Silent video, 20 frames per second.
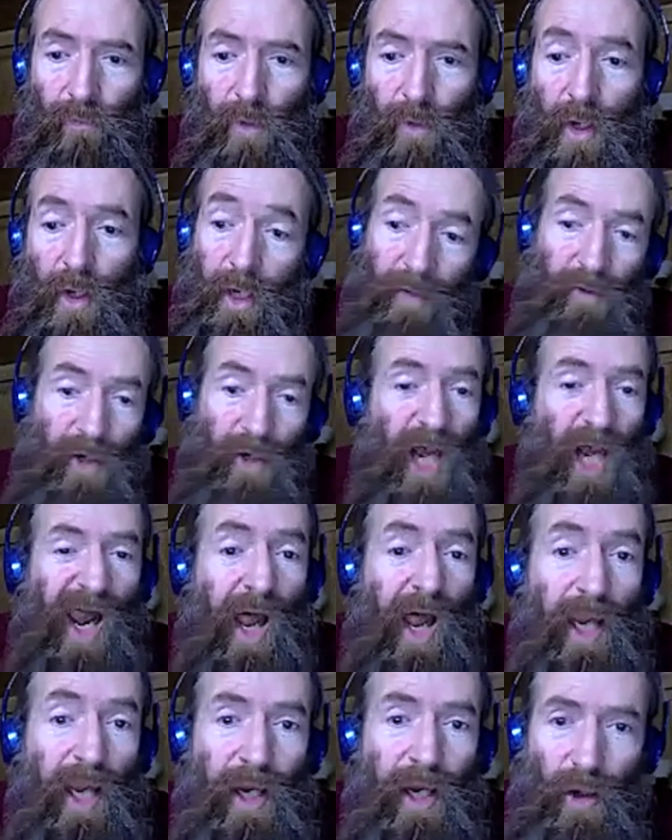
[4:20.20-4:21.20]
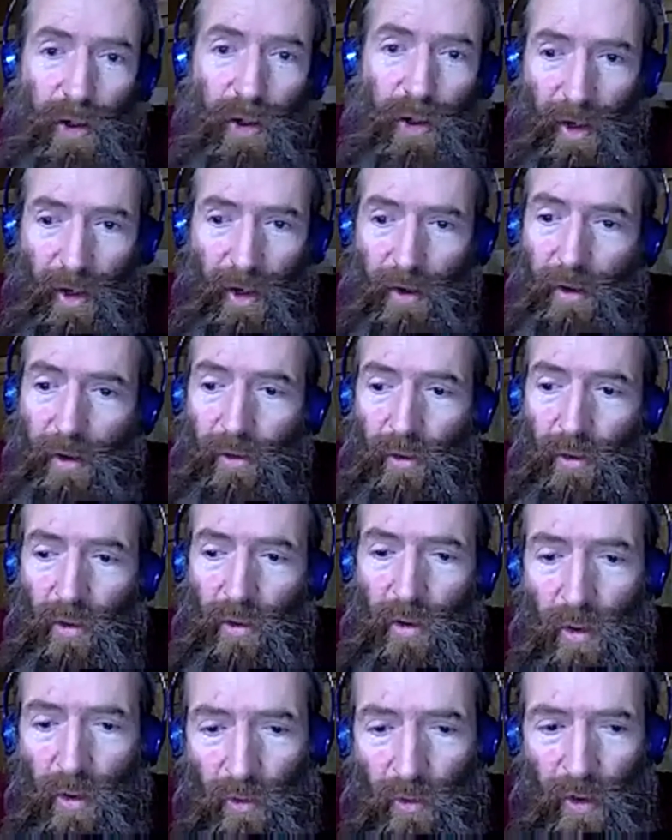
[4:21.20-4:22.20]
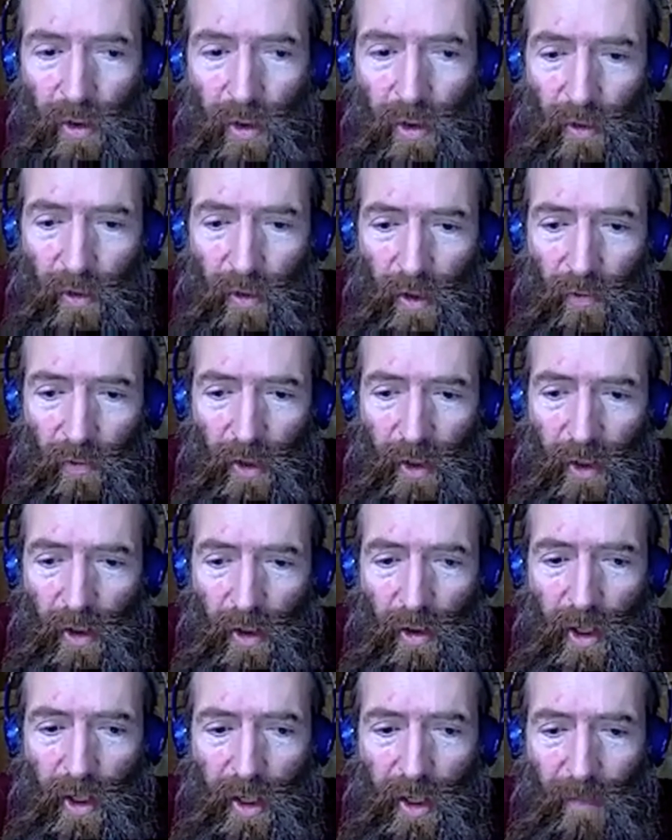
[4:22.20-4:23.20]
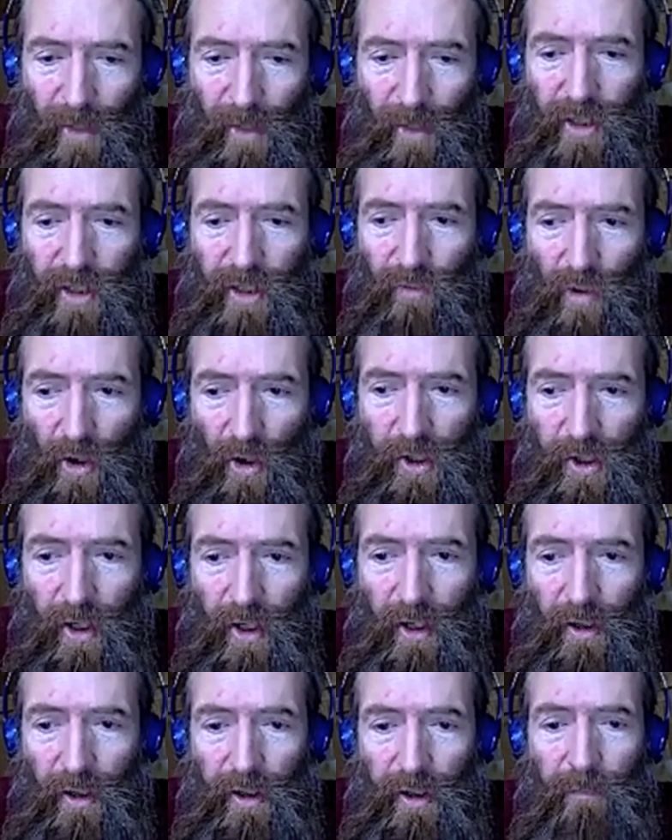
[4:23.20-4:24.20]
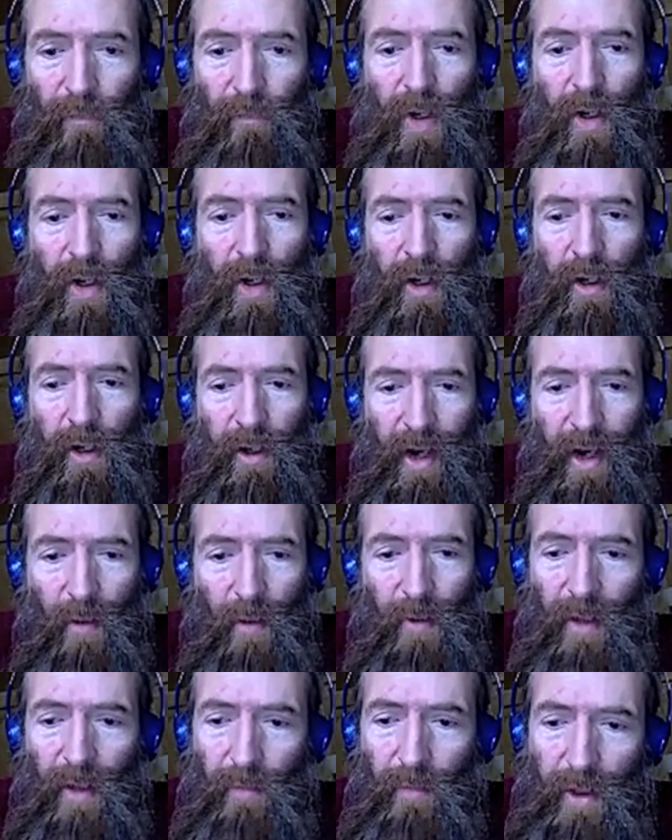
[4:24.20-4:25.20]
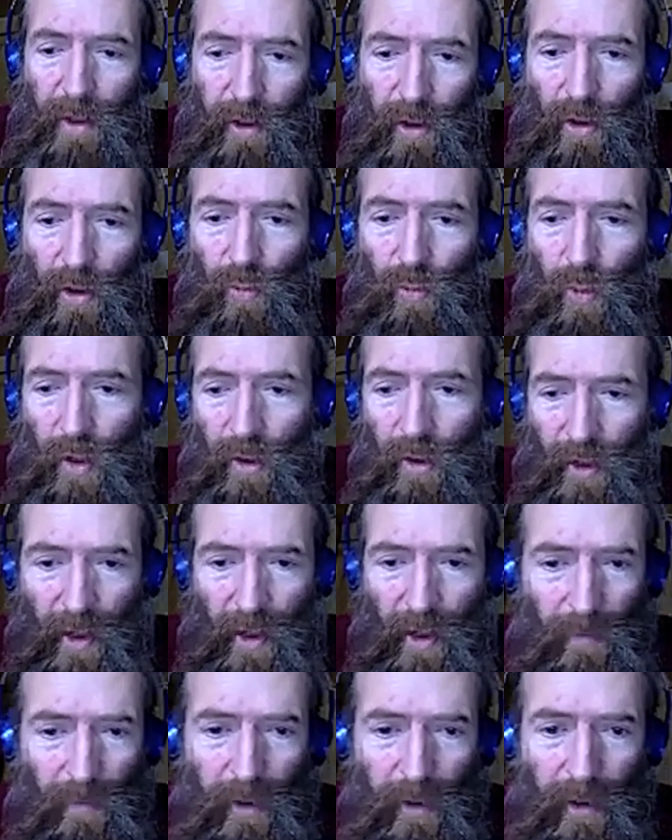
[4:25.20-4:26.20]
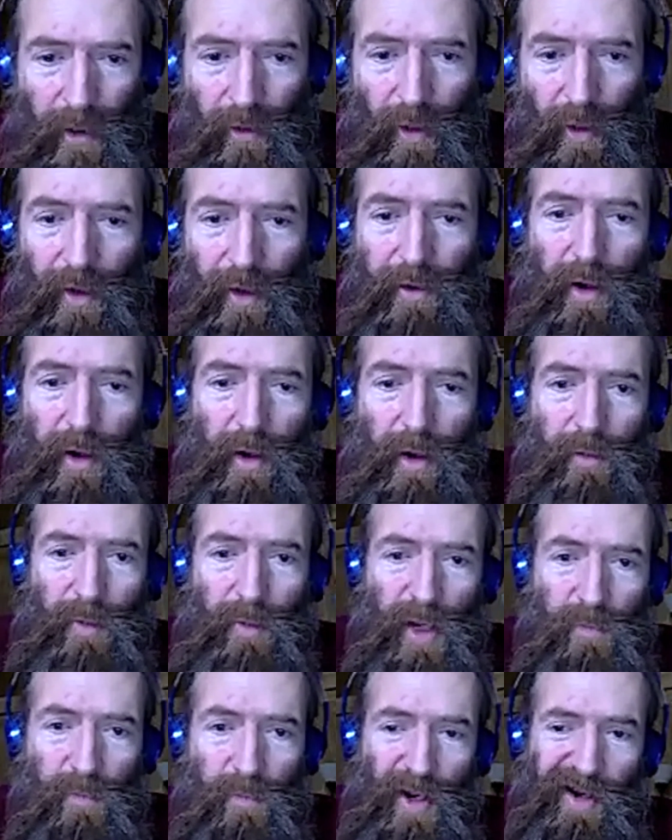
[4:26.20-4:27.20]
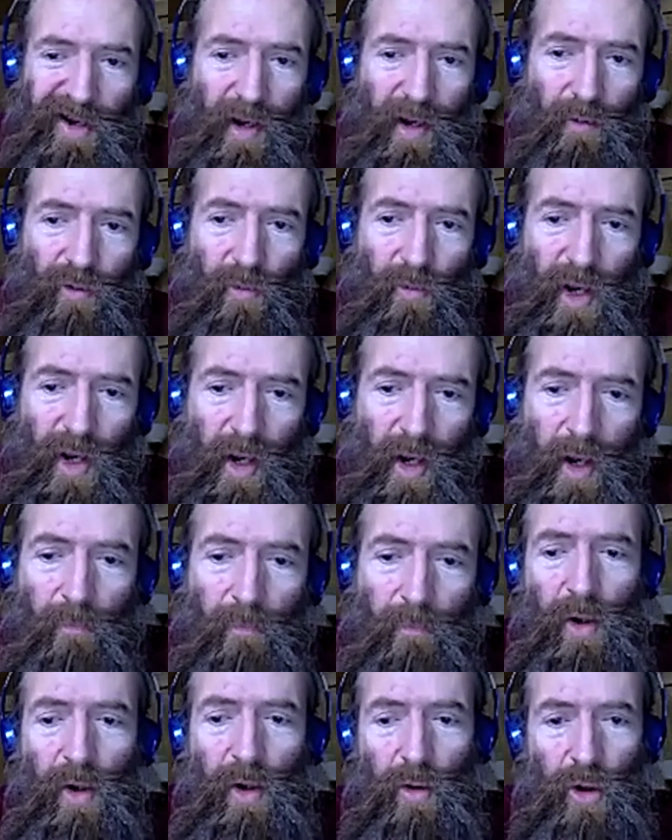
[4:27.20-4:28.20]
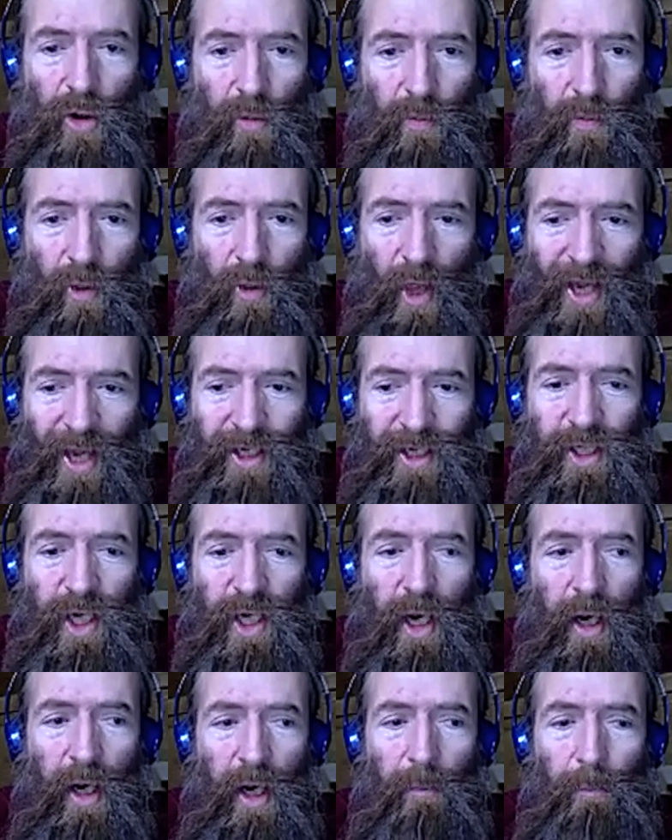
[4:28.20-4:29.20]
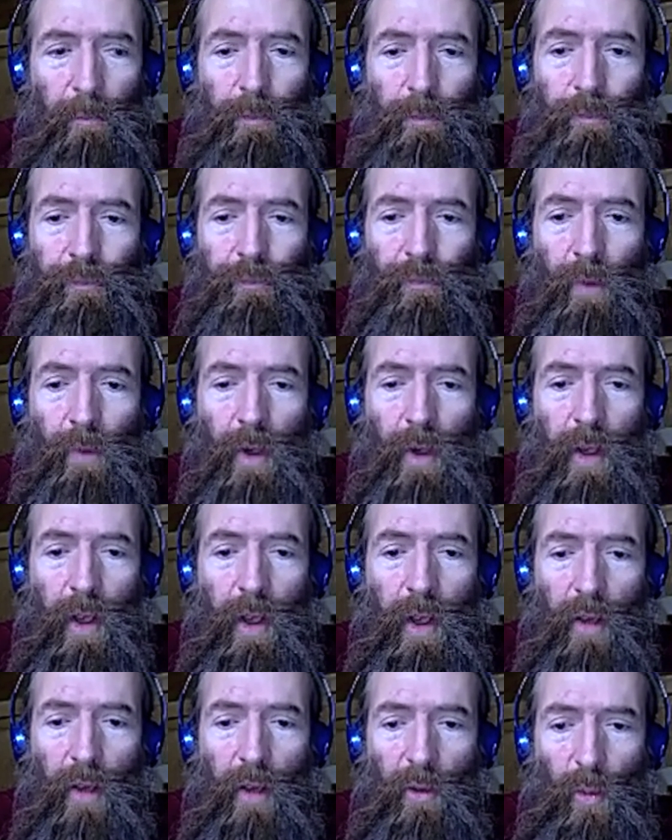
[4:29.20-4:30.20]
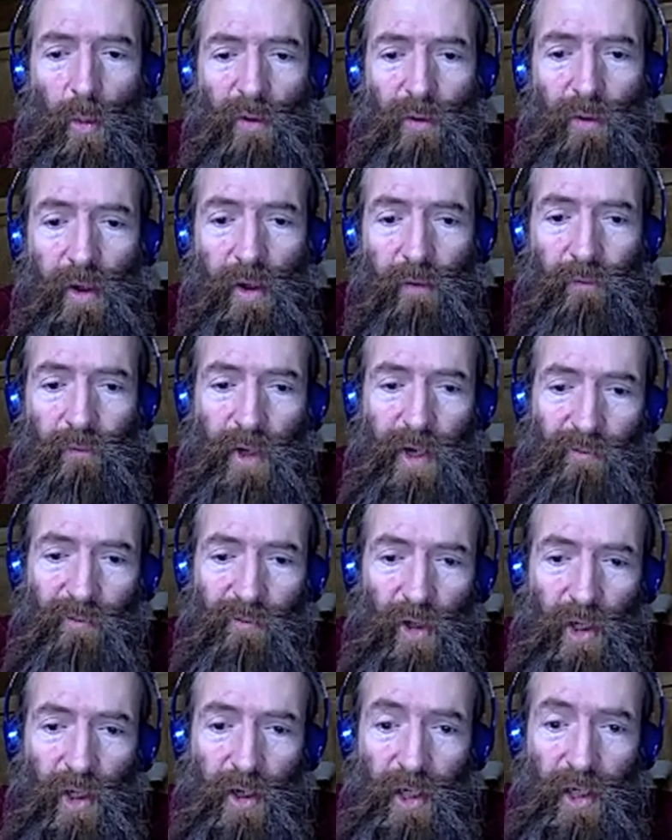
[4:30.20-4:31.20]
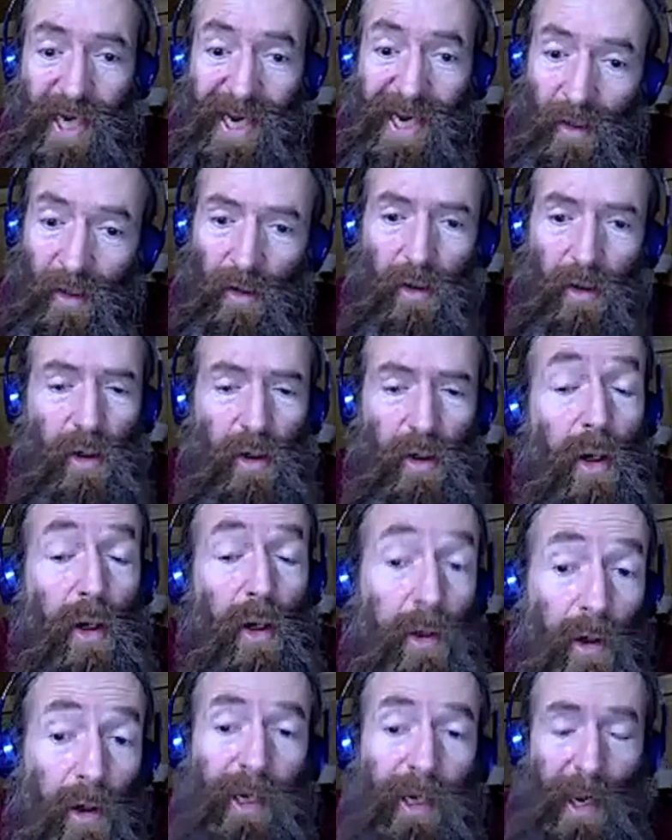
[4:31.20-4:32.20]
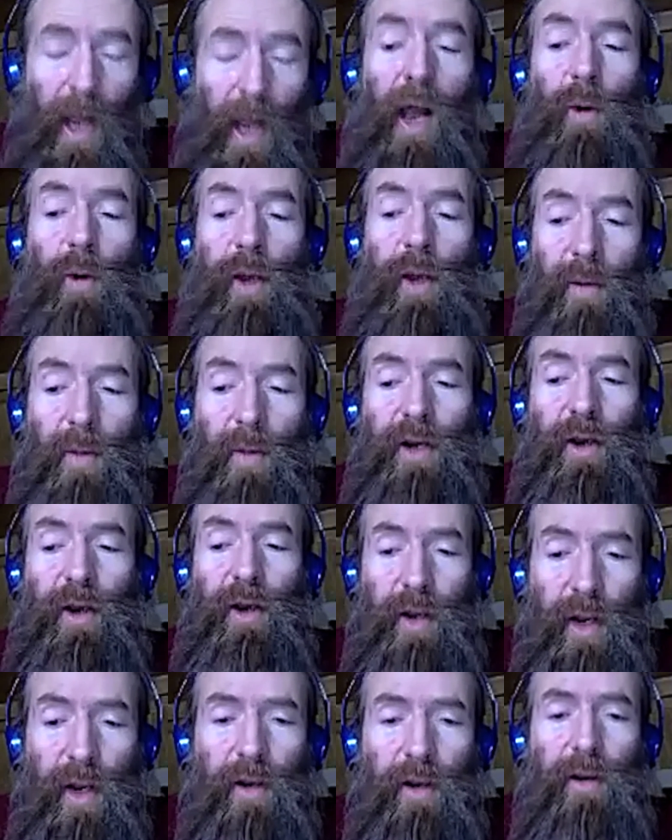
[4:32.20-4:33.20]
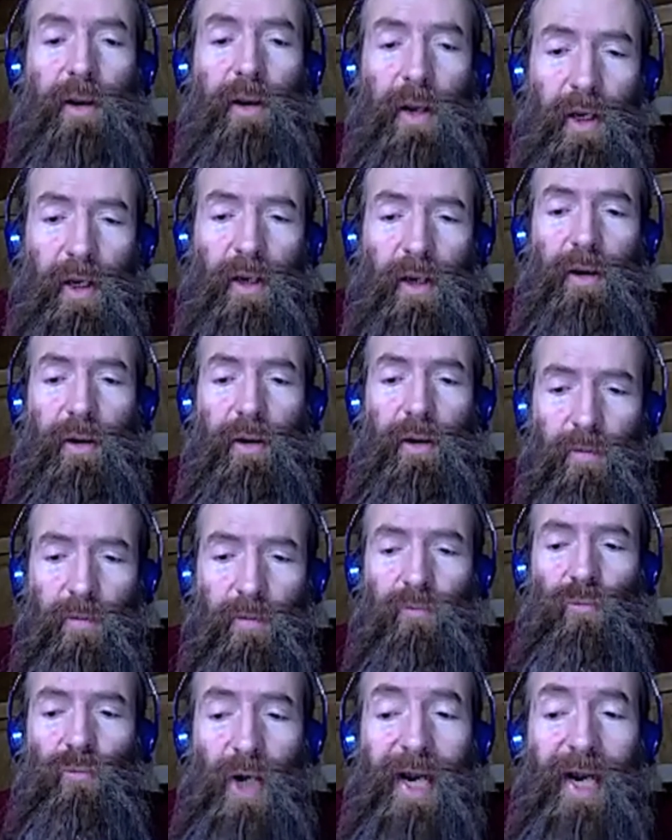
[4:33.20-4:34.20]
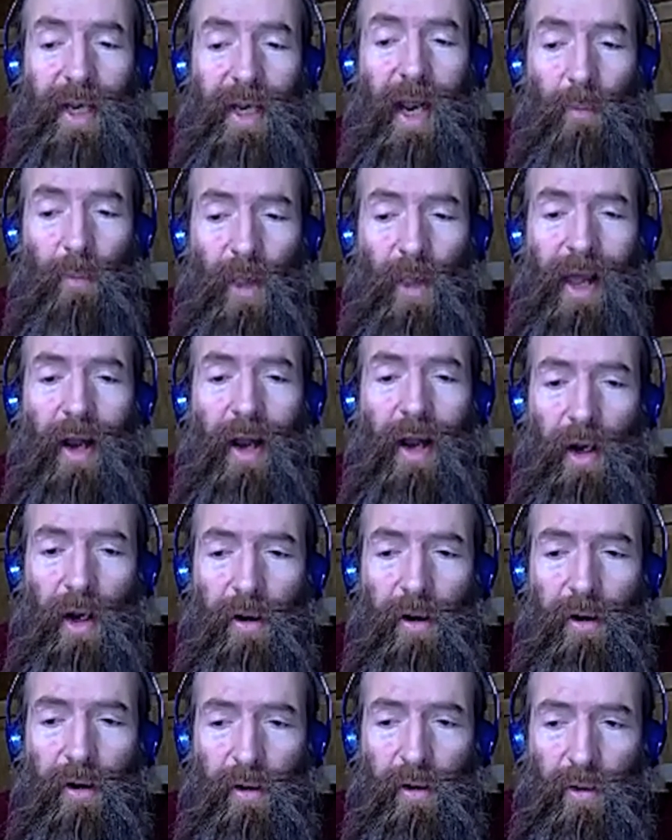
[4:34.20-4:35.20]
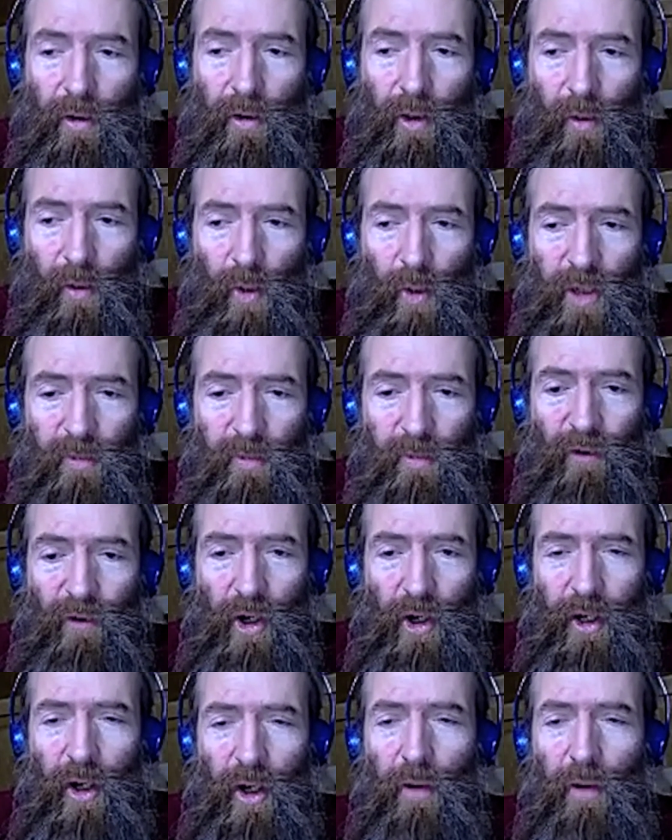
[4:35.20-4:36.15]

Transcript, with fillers: Even GlycoSENS, the, the, the elimination of crosslinks, is now being pursued. Where the company that has been spun out from our group that, um, uh, that we funded for several years at Yale. So yeah, I would say MitoSENS is really up there as the thing we should be focusing on.